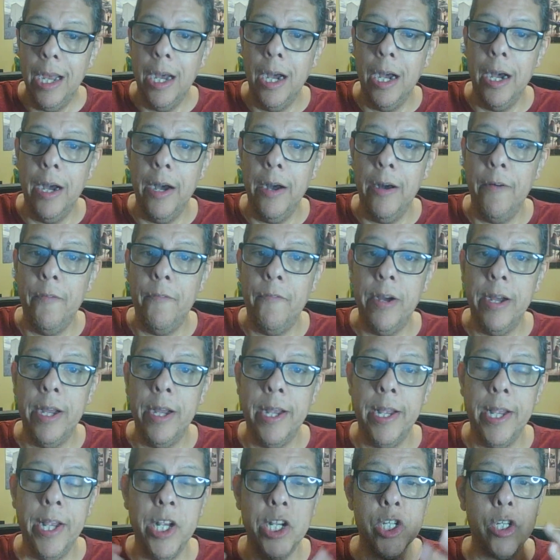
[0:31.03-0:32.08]
Of
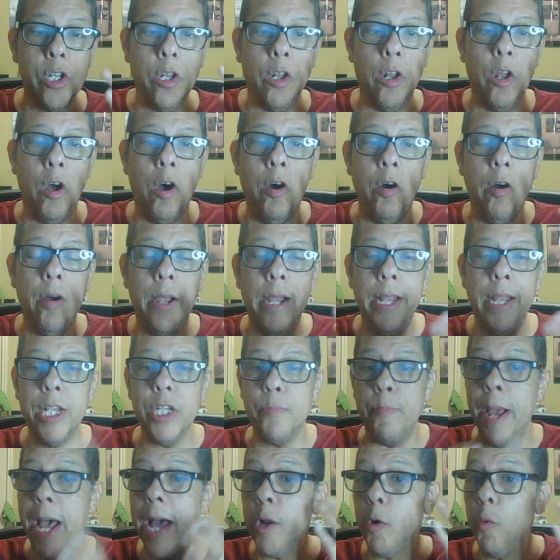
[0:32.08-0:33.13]
his
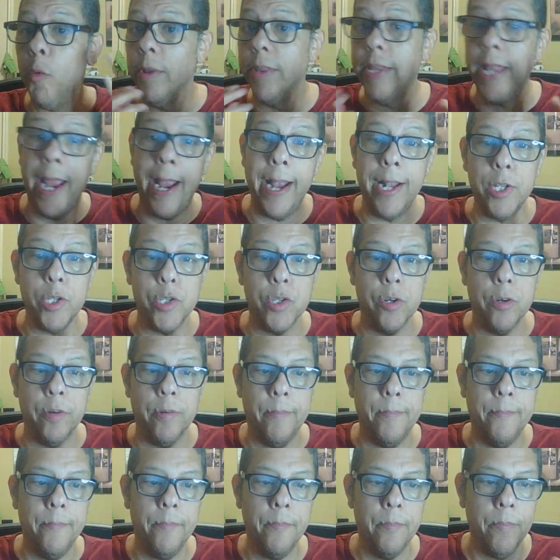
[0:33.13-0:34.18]
battle with cancer.
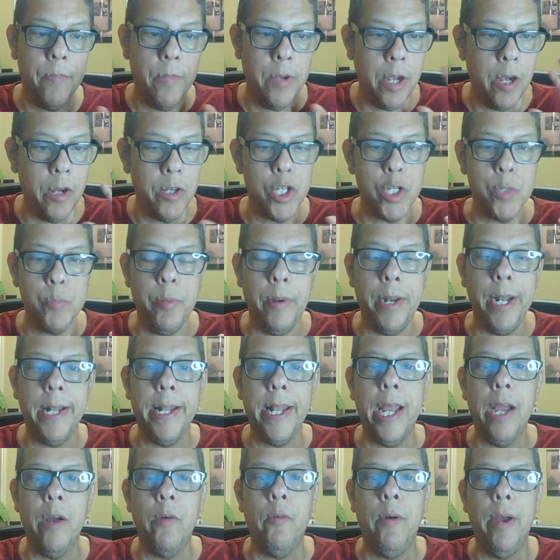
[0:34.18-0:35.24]
I'll just put it
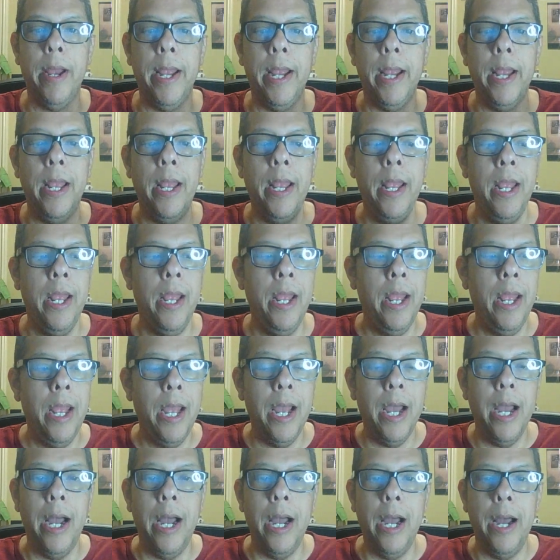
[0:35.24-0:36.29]
that way.
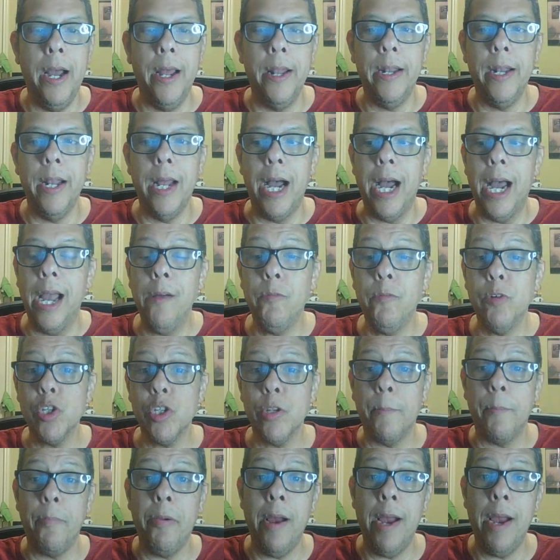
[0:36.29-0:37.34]
And I was
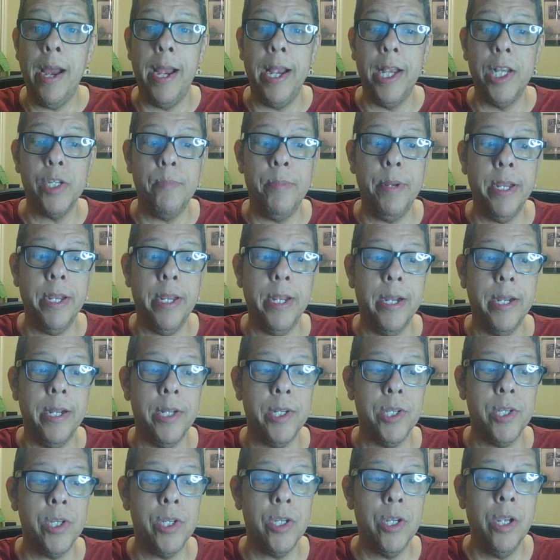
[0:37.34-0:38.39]
surprised
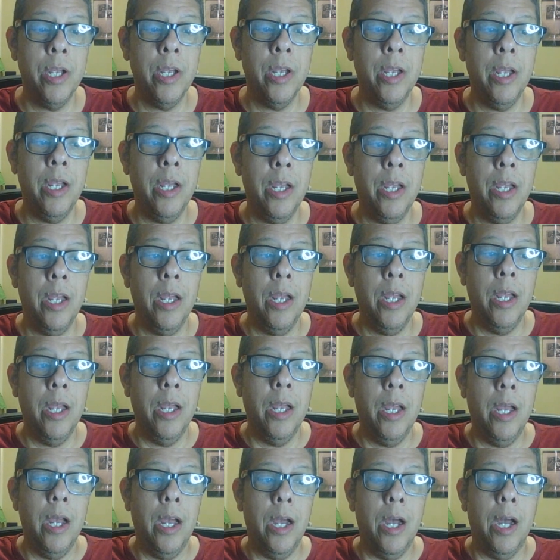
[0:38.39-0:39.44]
because
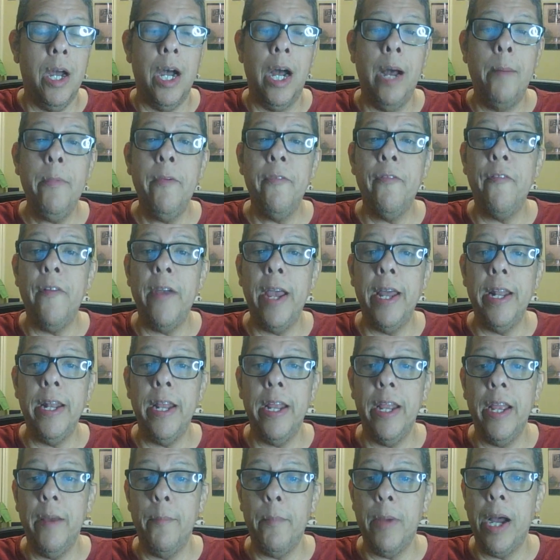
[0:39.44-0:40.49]
I'm a fan of
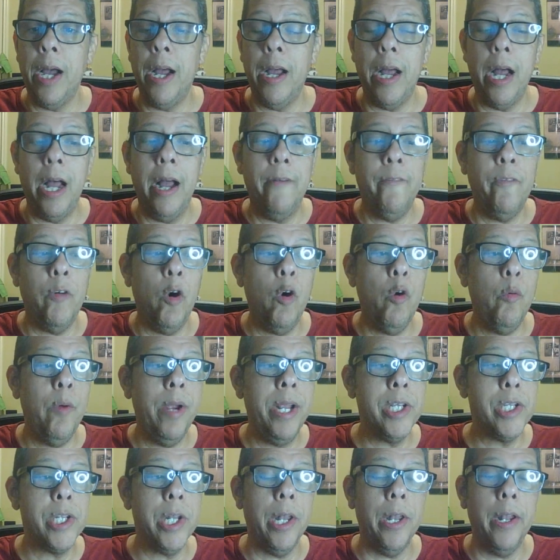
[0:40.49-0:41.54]
him. I've
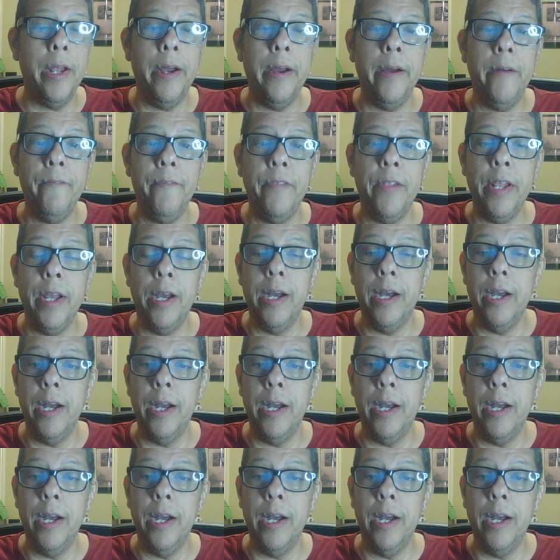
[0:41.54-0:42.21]
always loved